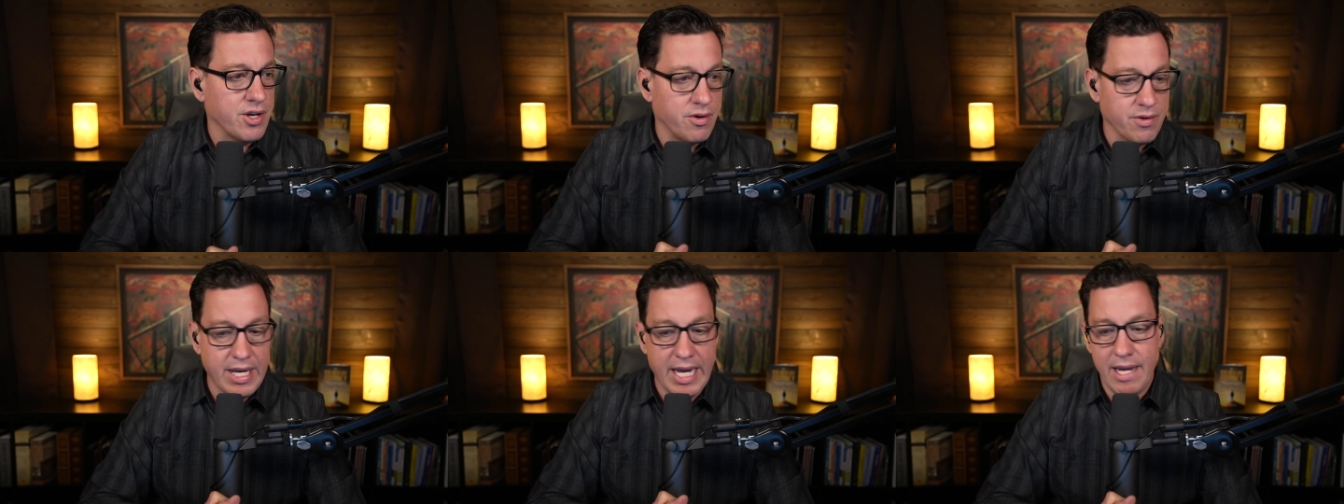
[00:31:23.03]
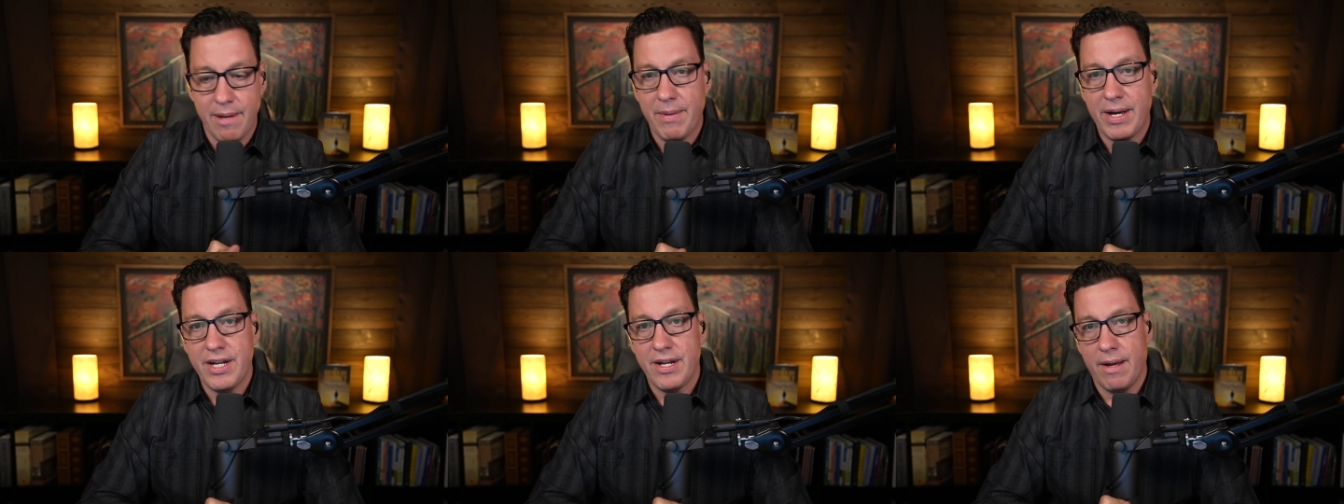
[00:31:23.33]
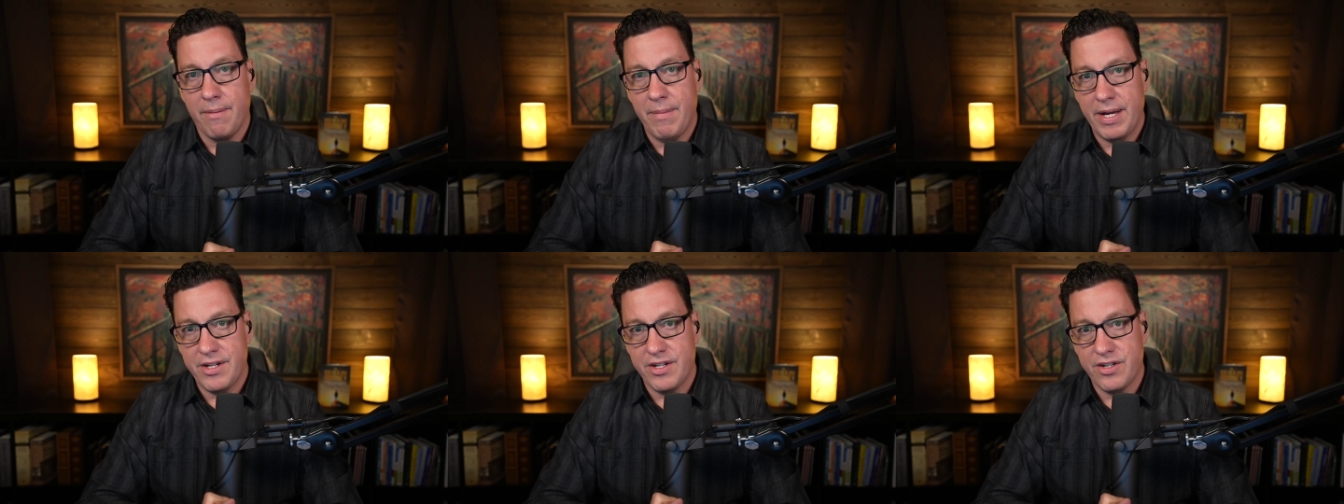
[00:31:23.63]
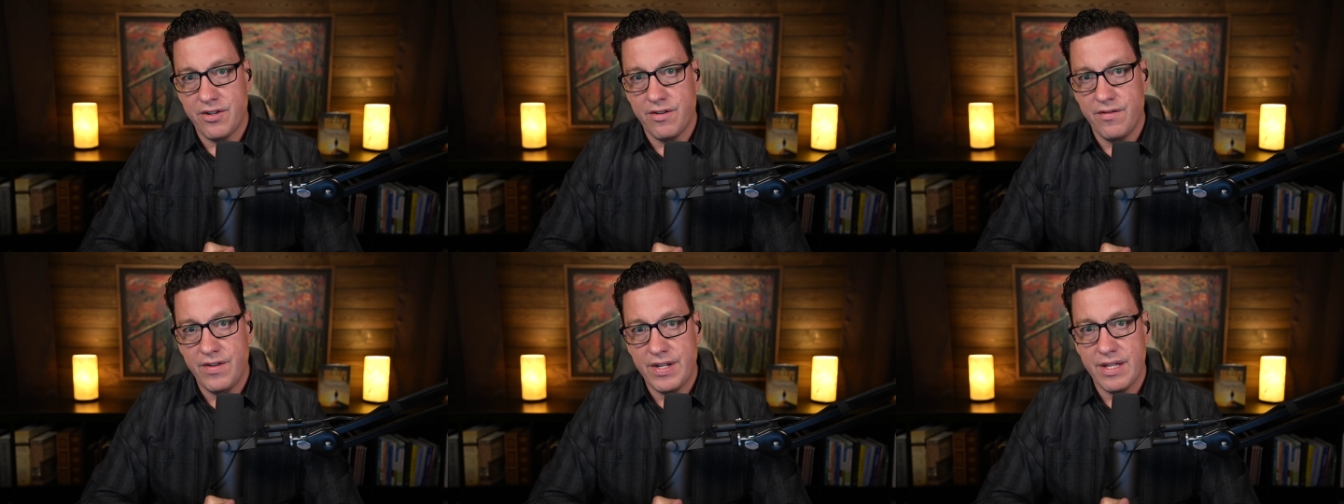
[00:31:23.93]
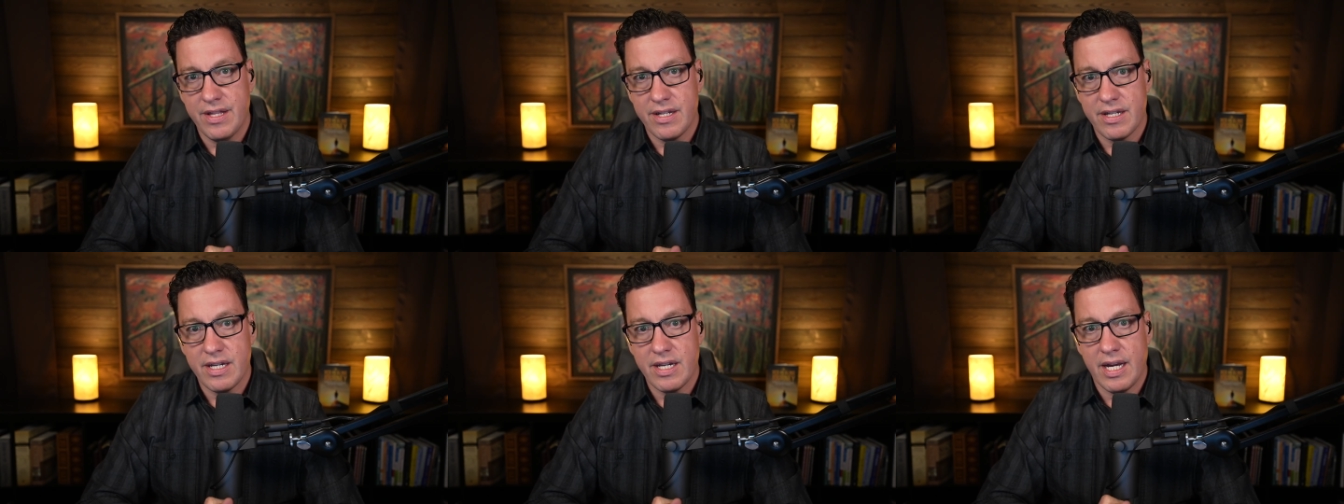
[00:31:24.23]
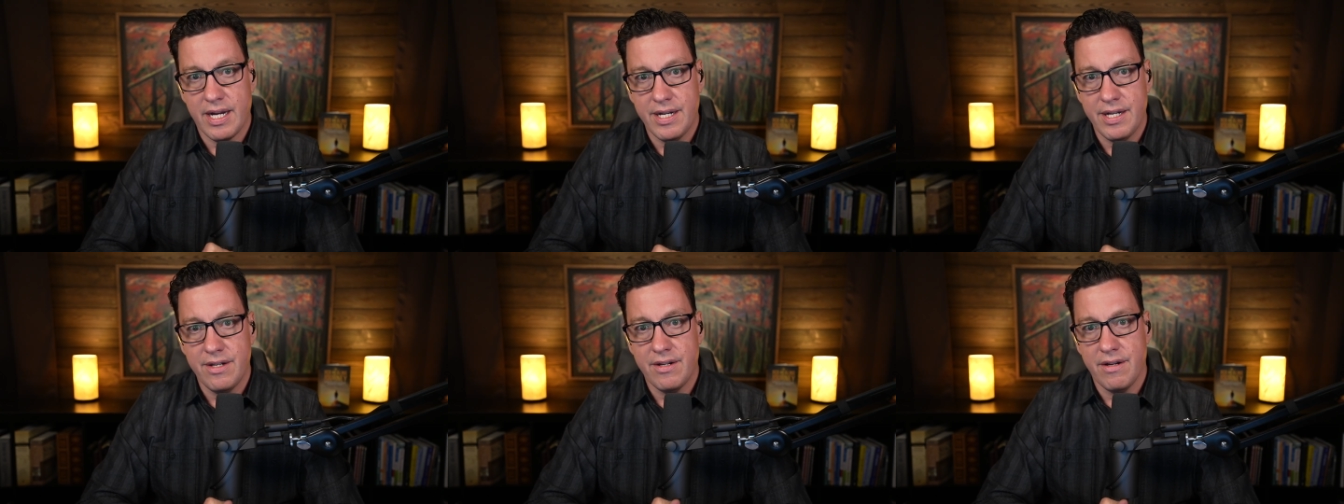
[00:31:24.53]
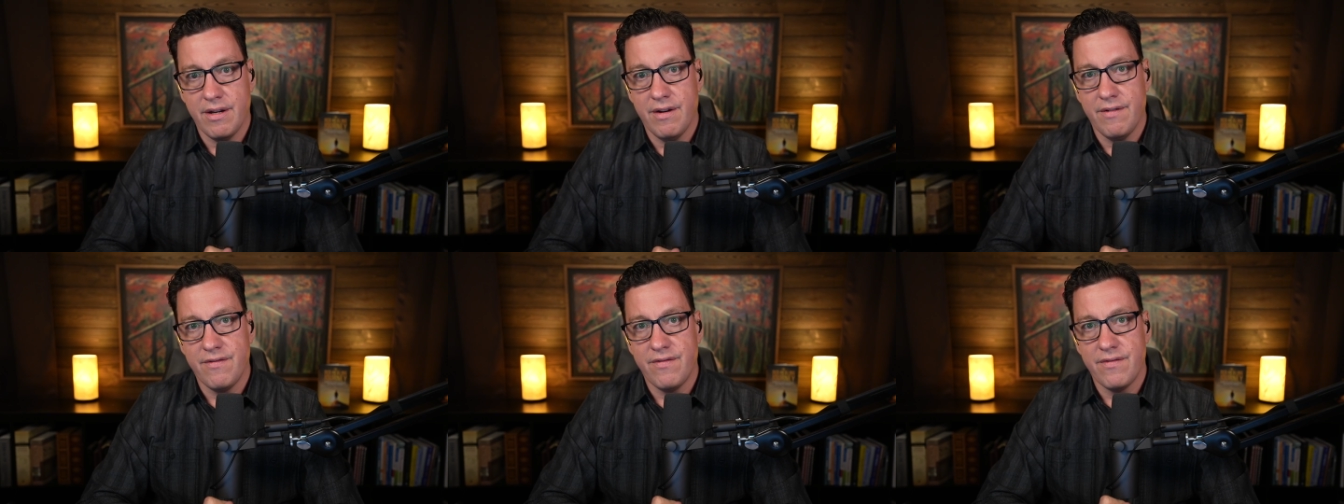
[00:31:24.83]
okay, am I am I serving this kind
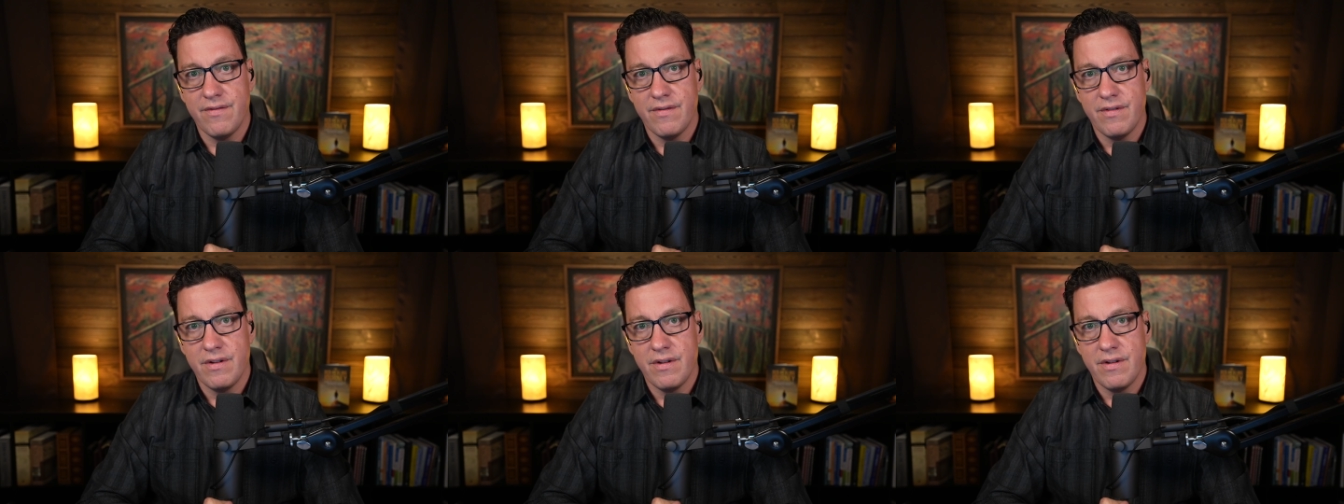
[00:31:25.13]
of